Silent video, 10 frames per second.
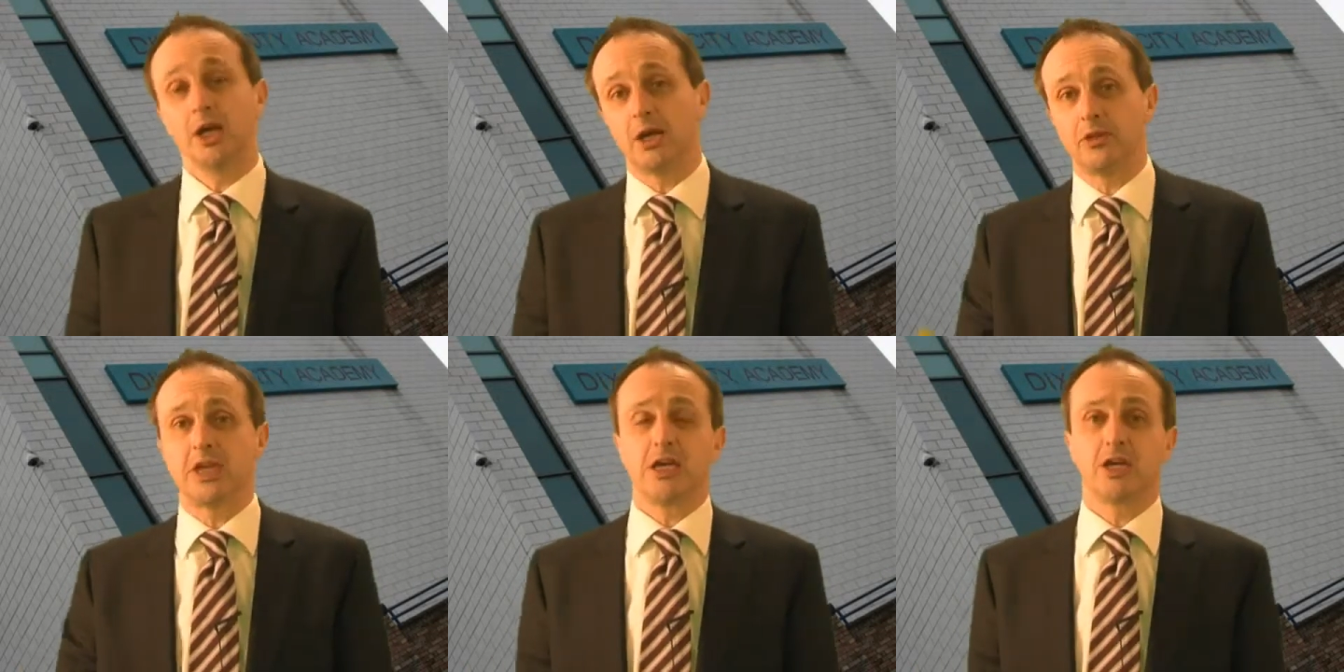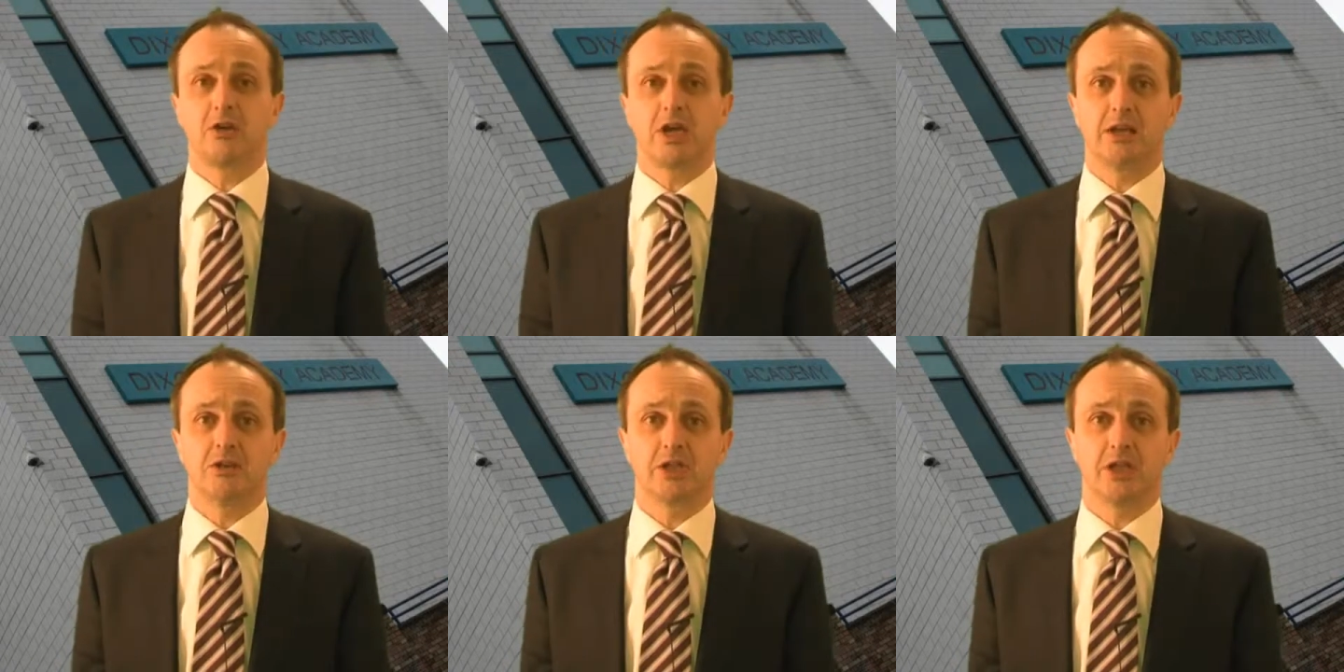like with the Eco
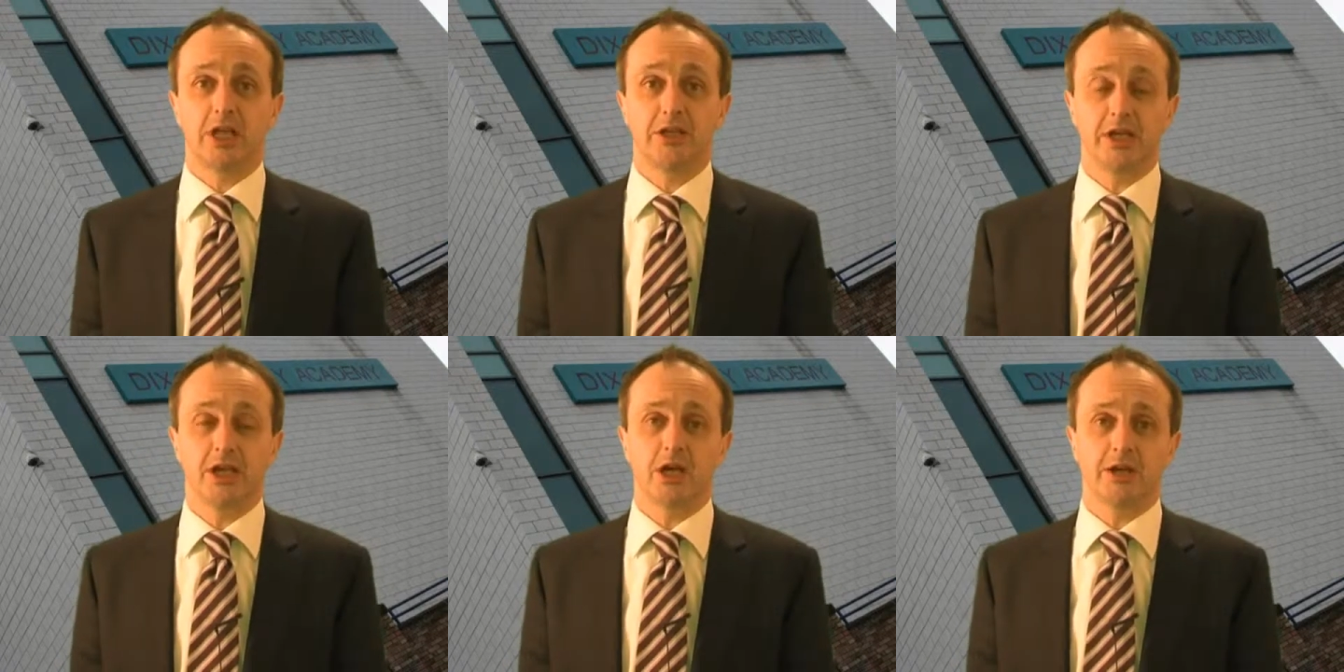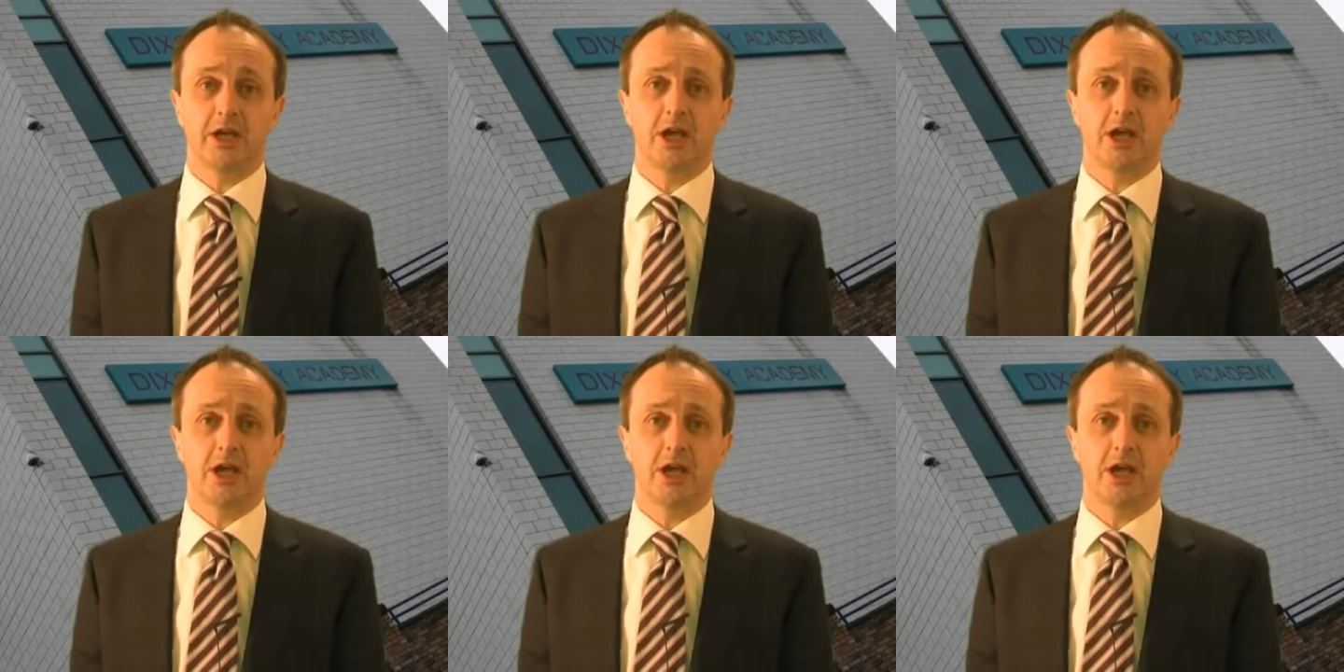Council and the garden.